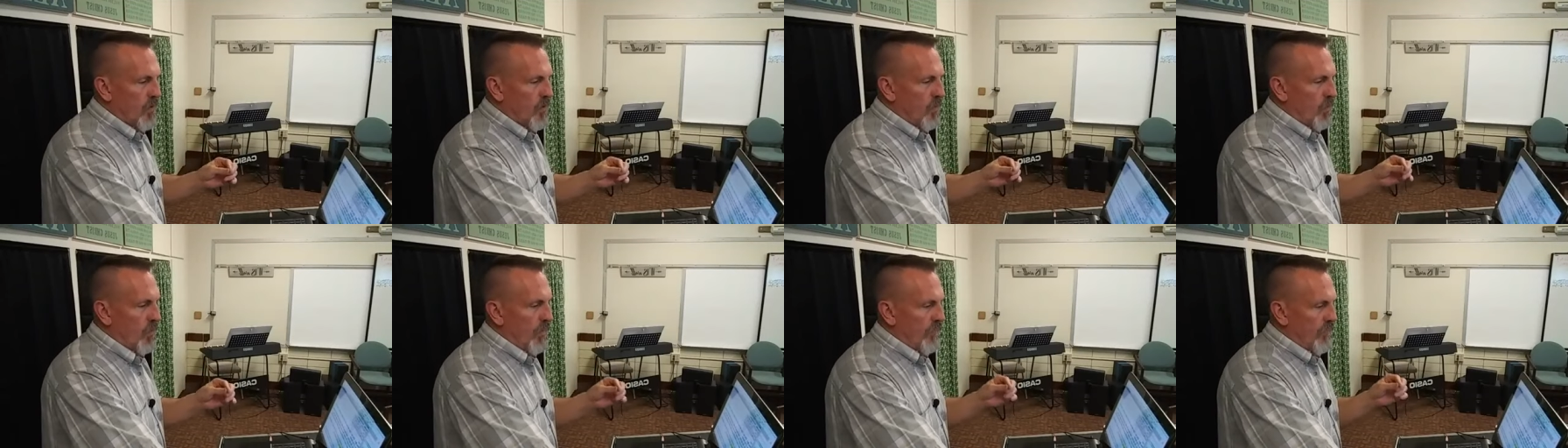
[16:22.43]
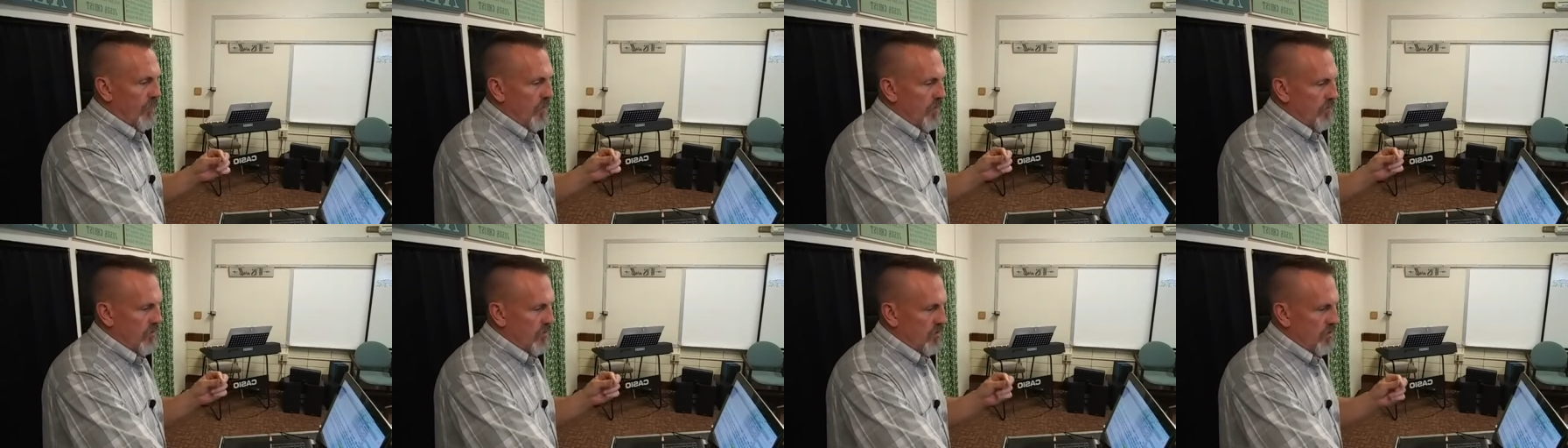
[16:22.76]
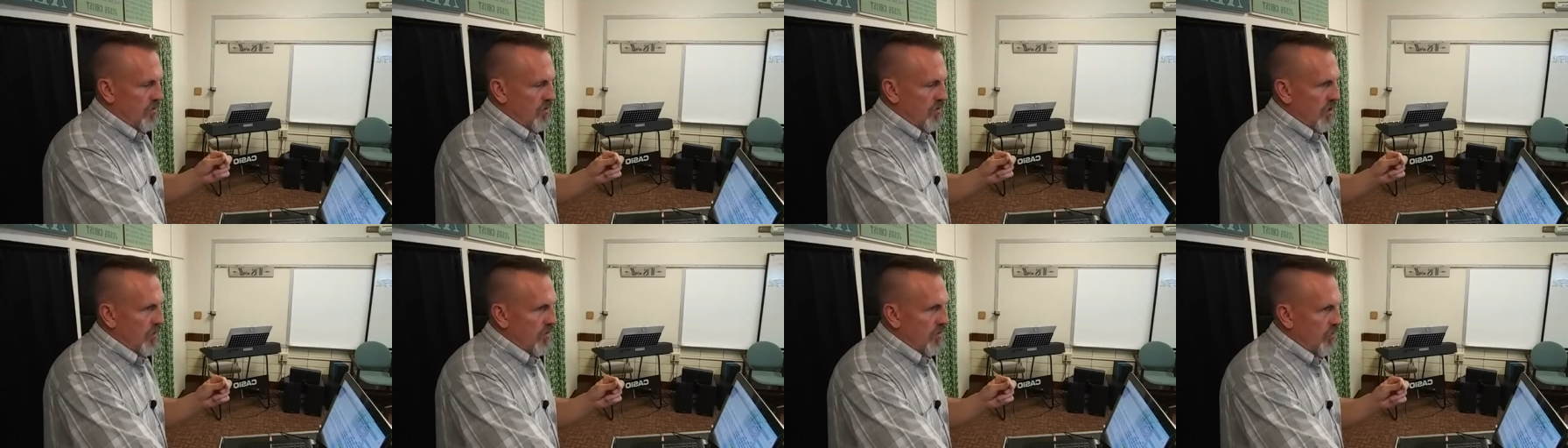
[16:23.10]
with his
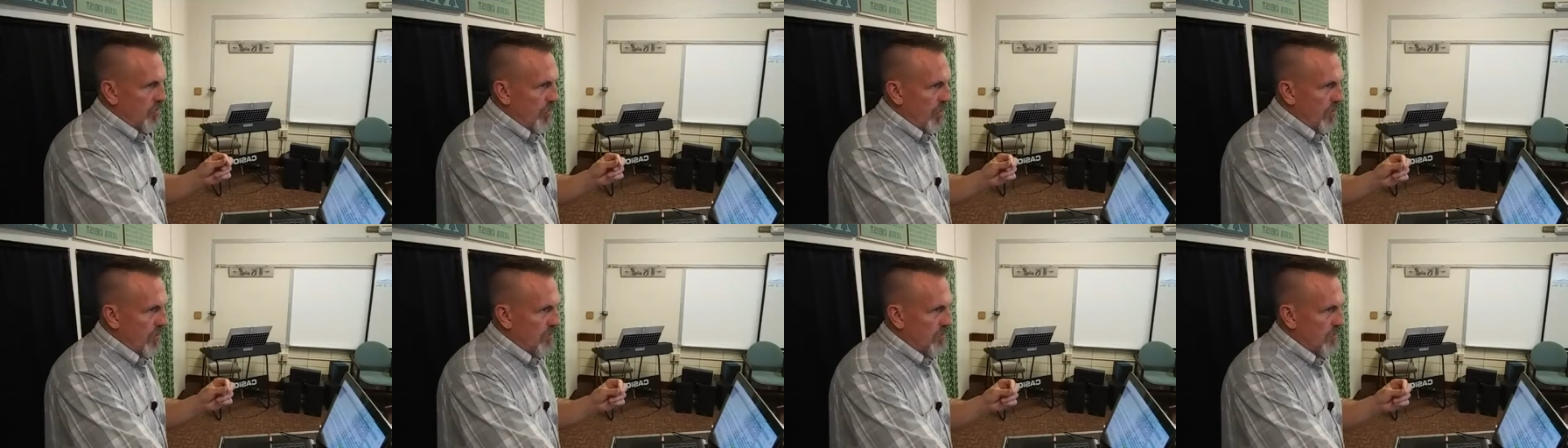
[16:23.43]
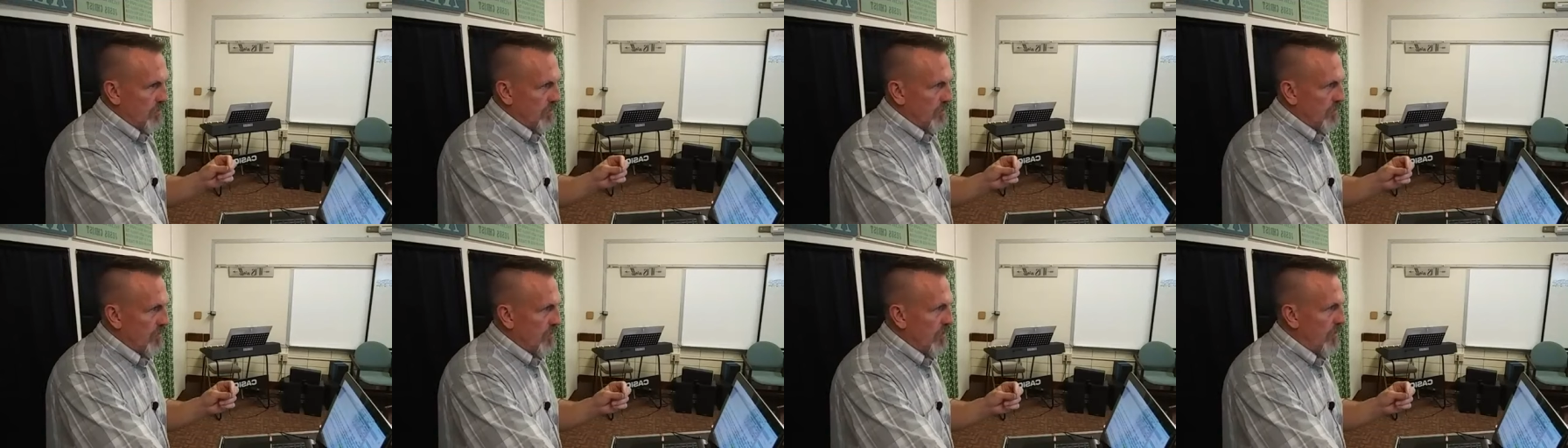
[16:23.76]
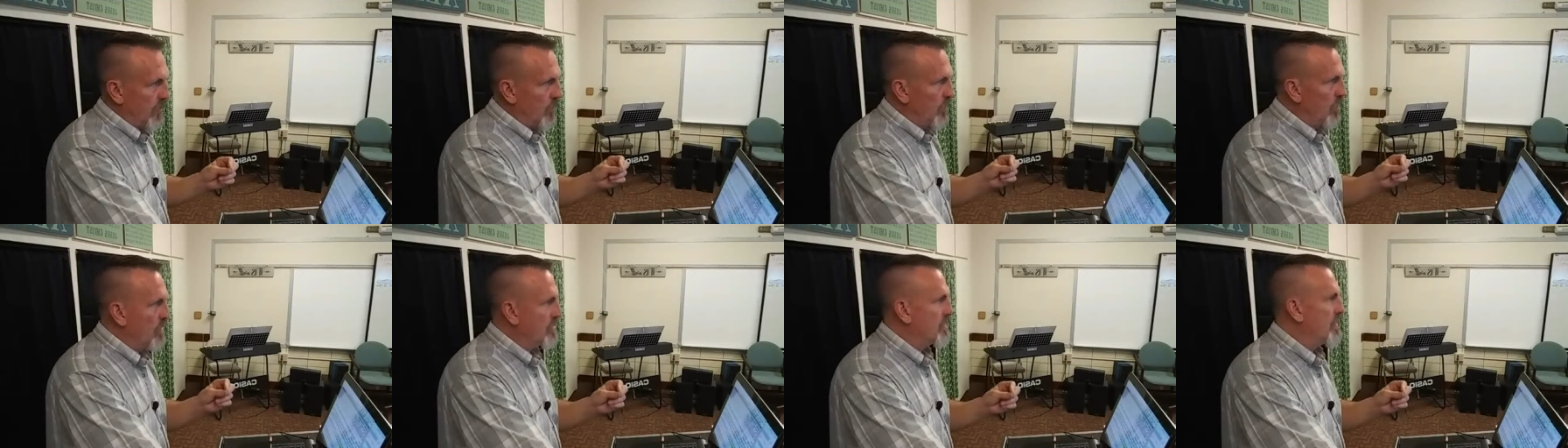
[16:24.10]
judgment
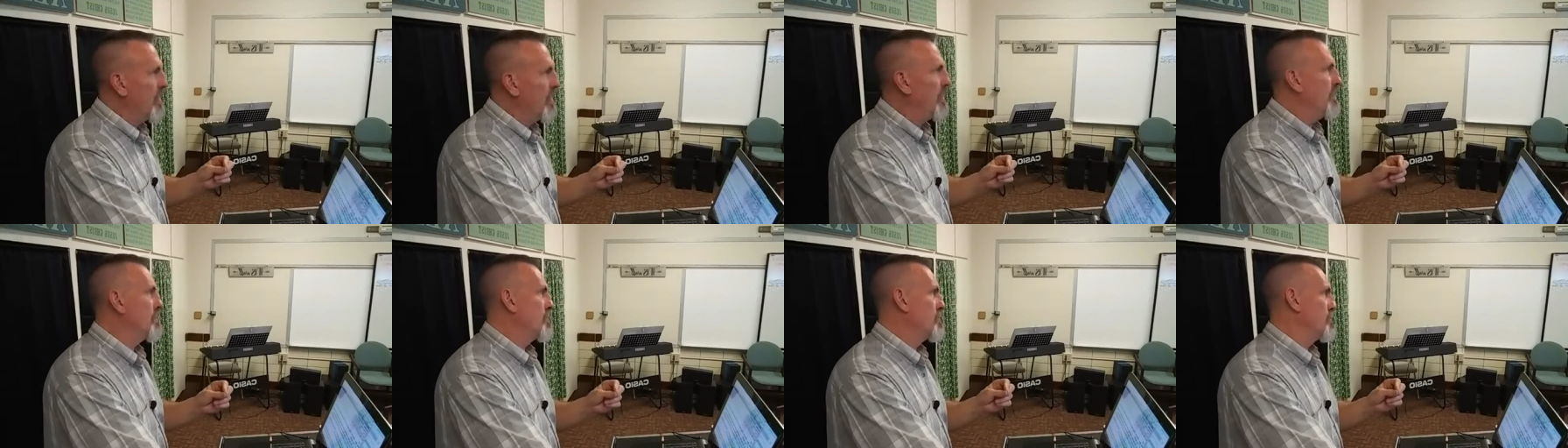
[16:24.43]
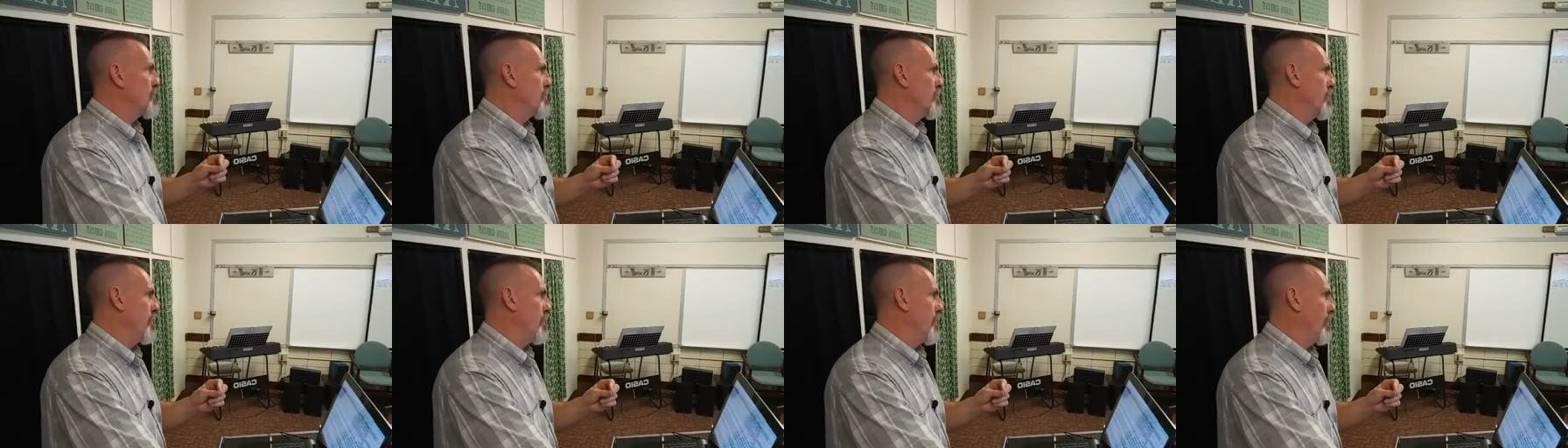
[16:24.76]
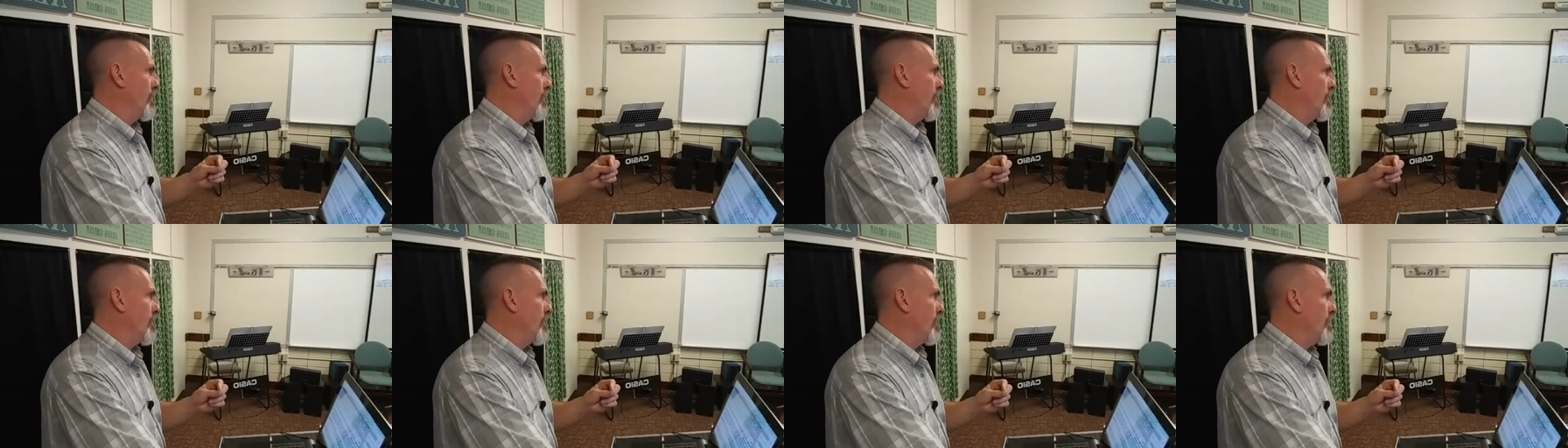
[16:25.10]
and with his
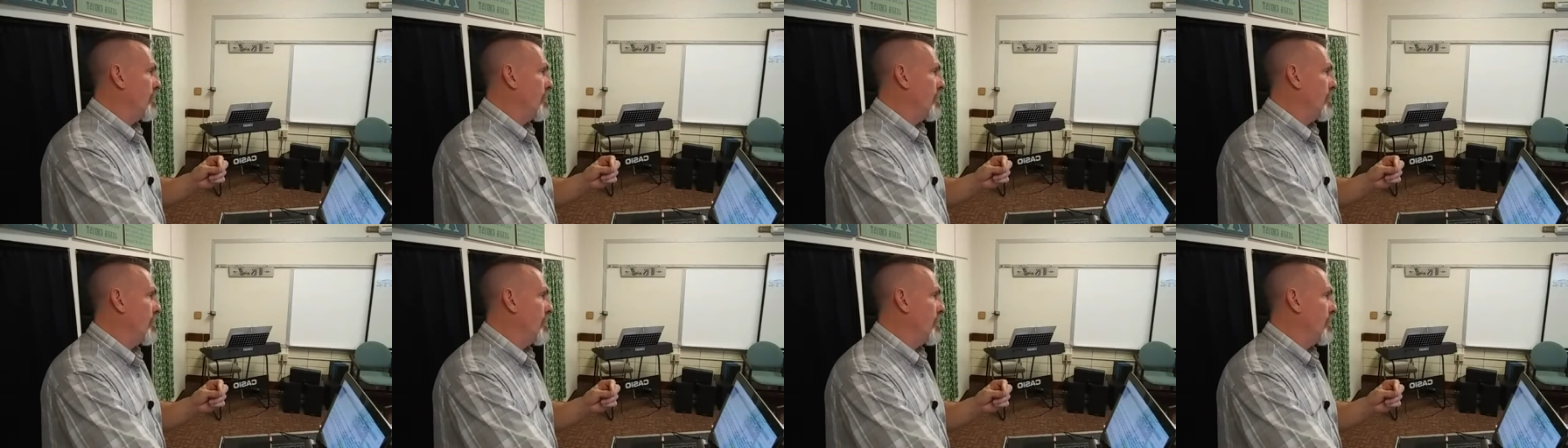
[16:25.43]
truth.